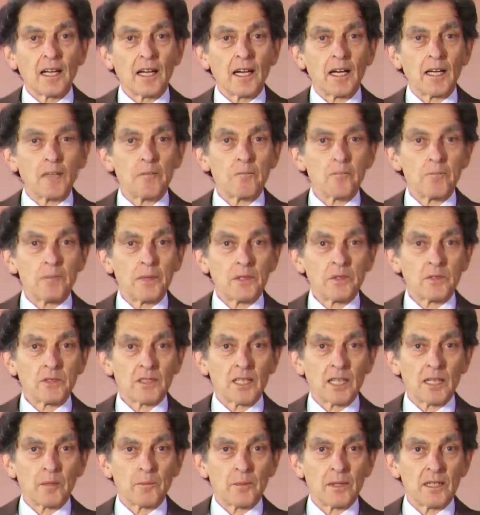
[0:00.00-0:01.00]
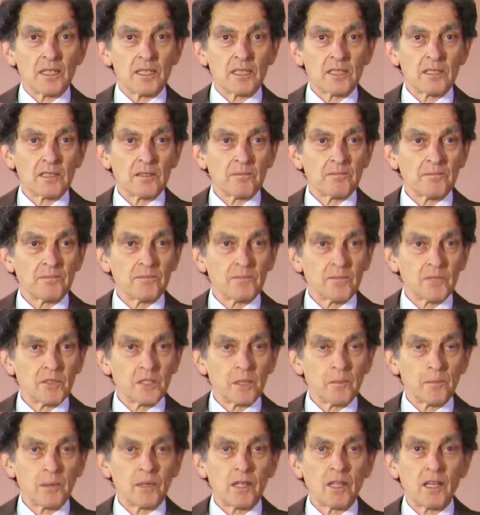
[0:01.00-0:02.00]
and built up his
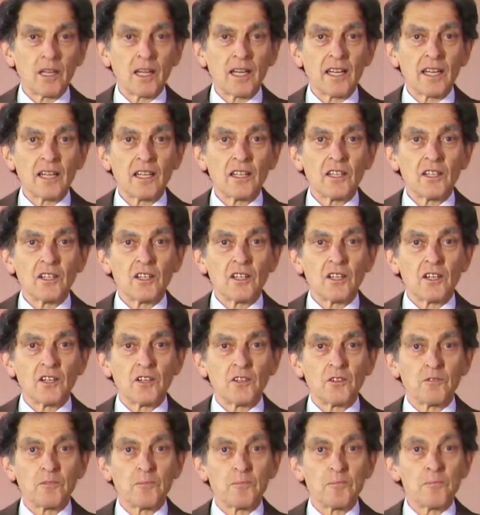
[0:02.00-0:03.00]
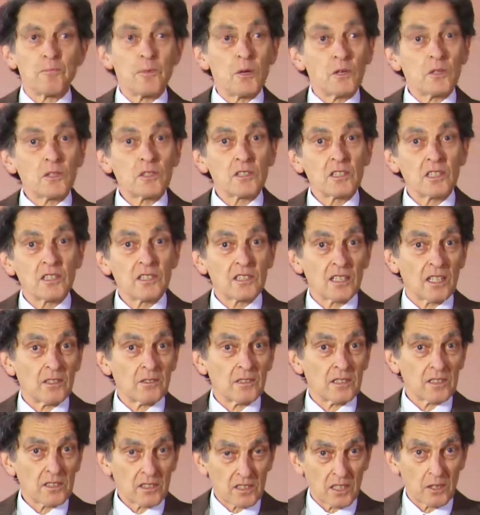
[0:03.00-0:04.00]
supply of books so
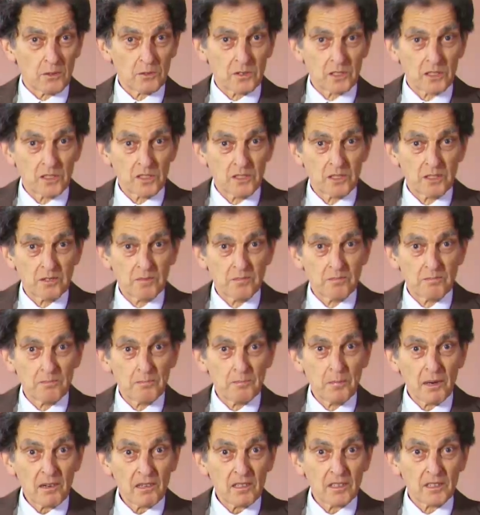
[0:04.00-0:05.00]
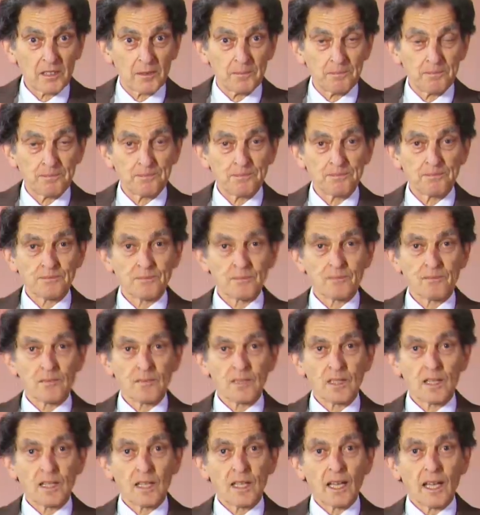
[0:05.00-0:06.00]
that soldiers could borrow them.
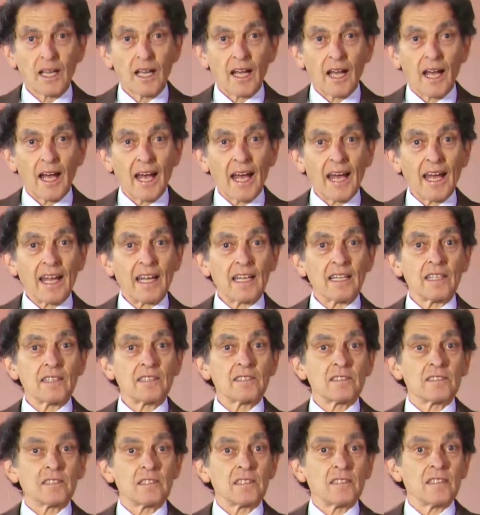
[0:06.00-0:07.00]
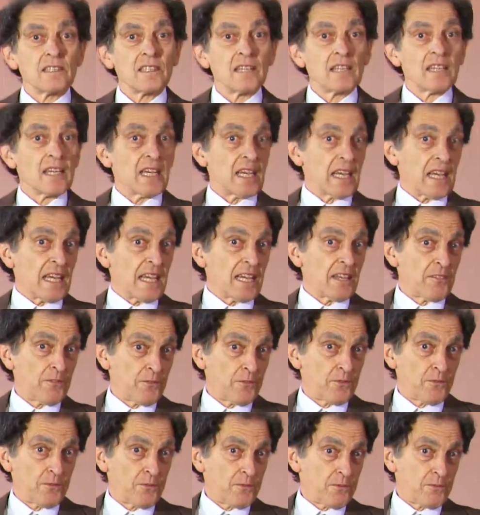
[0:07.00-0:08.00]
And
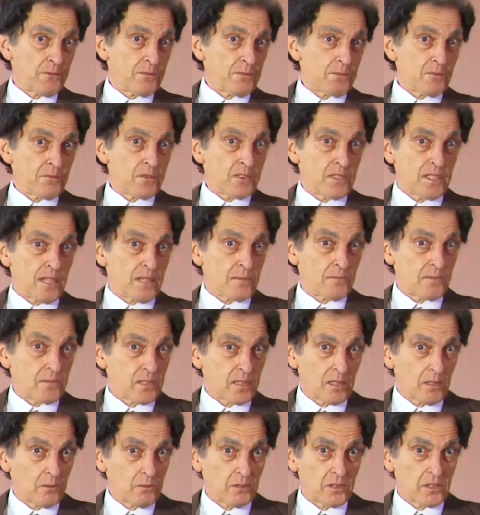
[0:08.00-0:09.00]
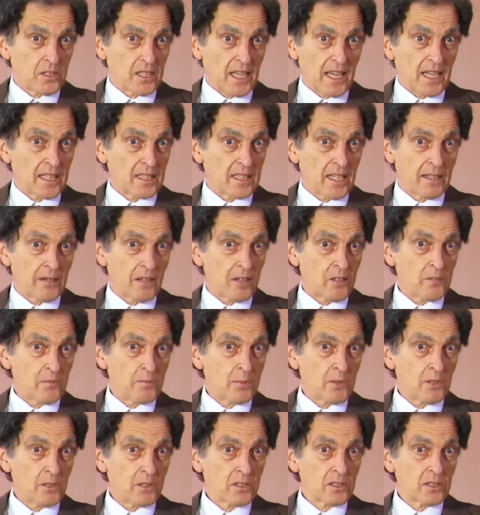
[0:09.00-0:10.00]
if some soldiers had their own
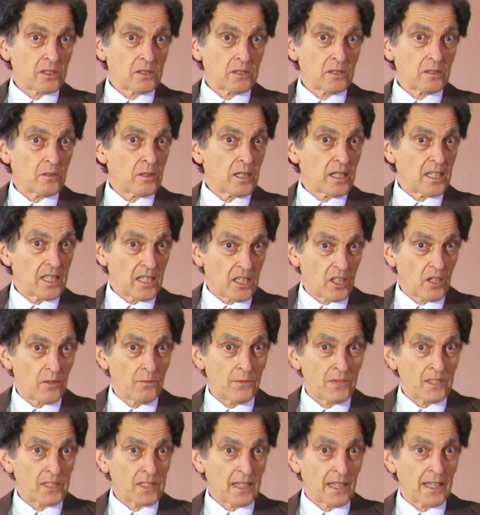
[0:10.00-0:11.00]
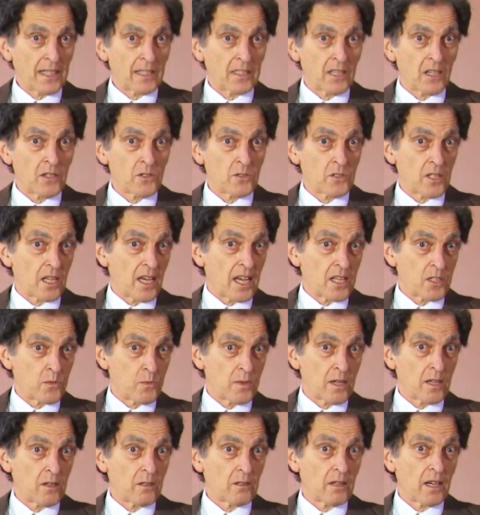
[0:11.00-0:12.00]
books, he confiscated those as
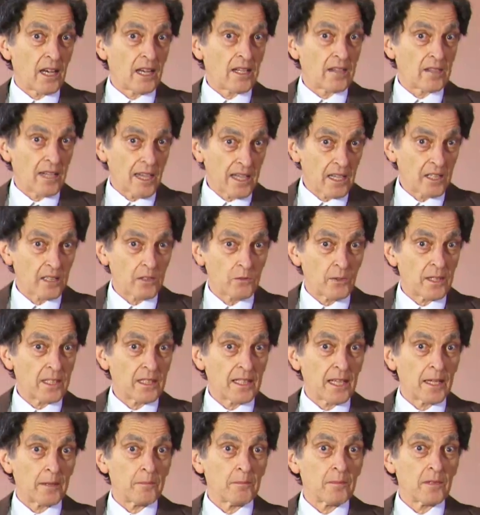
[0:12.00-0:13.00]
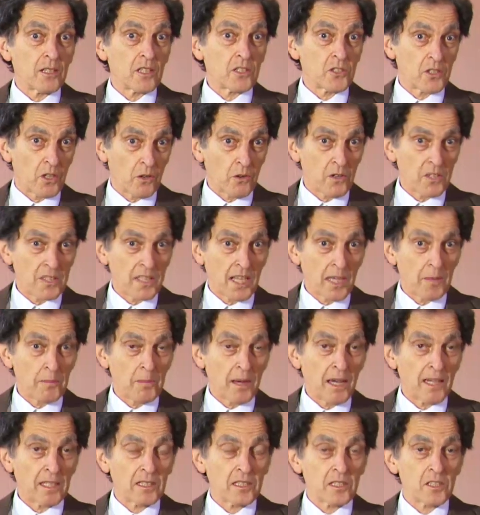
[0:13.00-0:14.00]
well, and they could read them as long as they
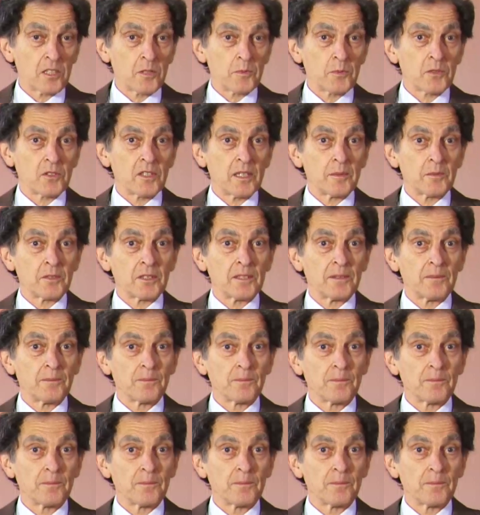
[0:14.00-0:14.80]
paid the subscription.